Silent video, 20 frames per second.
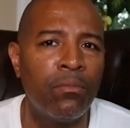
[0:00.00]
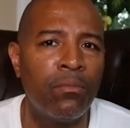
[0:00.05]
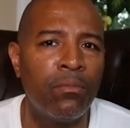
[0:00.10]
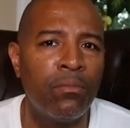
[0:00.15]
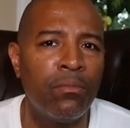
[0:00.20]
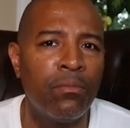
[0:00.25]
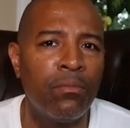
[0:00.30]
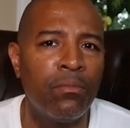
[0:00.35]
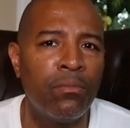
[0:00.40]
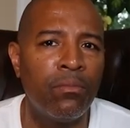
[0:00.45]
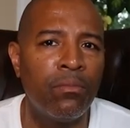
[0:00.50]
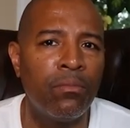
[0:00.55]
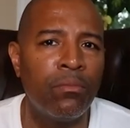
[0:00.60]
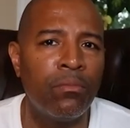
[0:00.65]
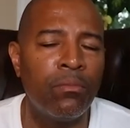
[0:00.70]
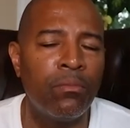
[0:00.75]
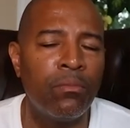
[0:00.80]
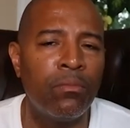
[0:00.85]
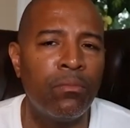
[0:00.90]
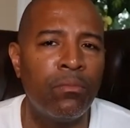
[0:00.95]

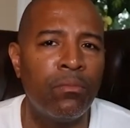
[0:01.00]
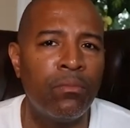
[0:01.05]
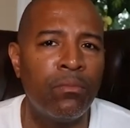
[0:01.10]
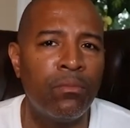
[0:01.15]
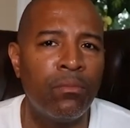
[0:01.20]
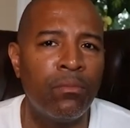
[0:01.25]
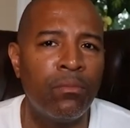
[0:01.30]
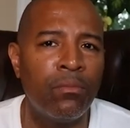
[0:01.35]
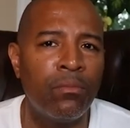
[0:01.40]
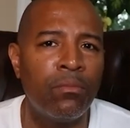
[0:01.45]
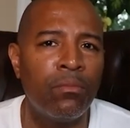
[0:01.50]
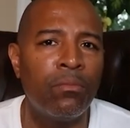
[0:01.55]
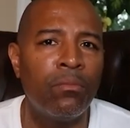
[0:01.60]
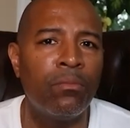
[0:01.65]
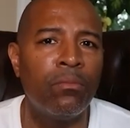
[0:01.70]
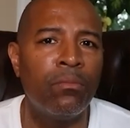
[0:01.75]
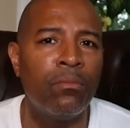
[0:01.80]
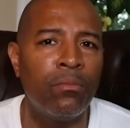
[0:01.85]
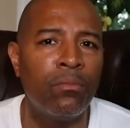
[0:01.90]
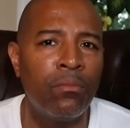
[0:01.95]

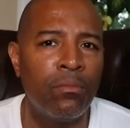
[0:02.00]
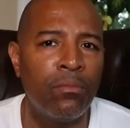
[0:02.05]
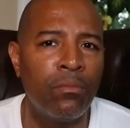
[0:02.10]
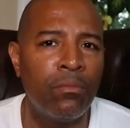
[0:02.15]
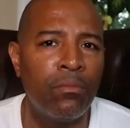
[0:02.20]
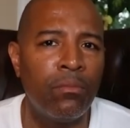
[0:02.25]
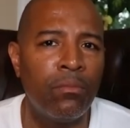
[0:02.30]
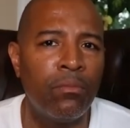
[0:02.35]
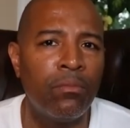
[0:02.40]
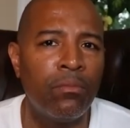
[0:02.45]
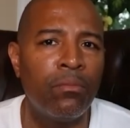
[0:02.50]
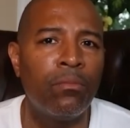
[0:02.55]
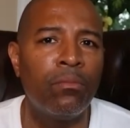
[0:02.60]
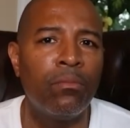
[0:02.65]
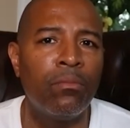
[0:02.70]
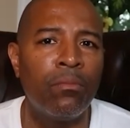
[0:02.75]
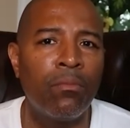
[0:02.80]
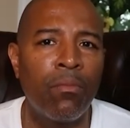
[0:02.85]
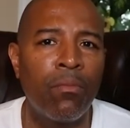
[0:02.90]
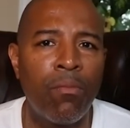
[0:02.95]

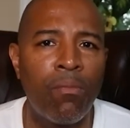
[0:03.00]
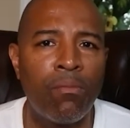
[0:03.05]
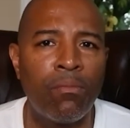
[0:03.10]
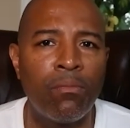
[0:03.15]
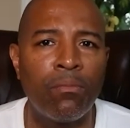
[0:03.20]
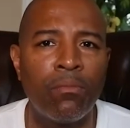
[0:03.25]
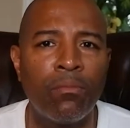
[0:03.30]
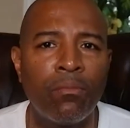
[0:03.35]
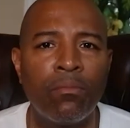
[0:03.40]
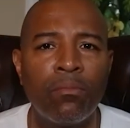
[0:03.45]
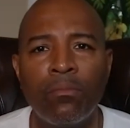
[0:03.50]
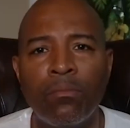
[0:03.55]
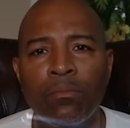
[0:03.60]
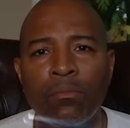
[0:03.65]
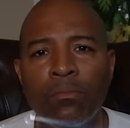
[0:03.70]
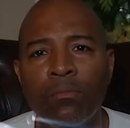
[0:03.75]
The person shown says nothing.